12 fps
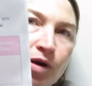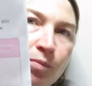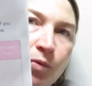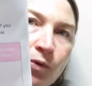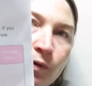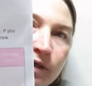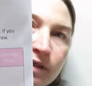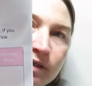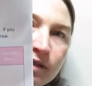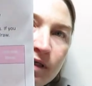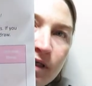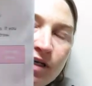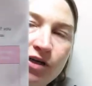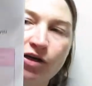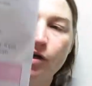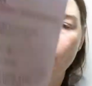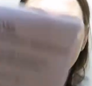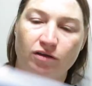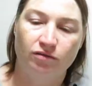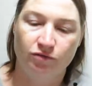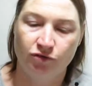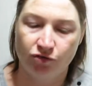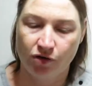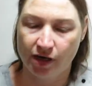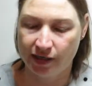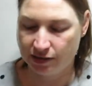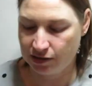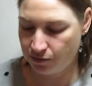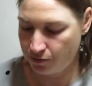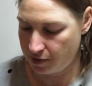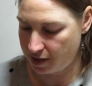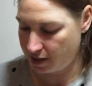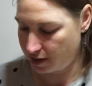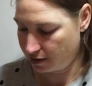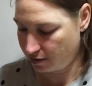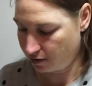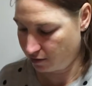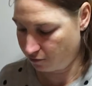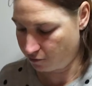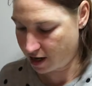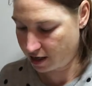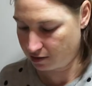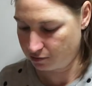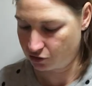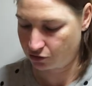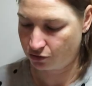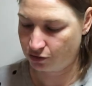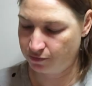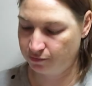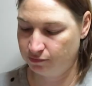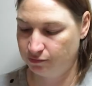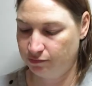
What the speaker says: many points and then you can try to win and draw to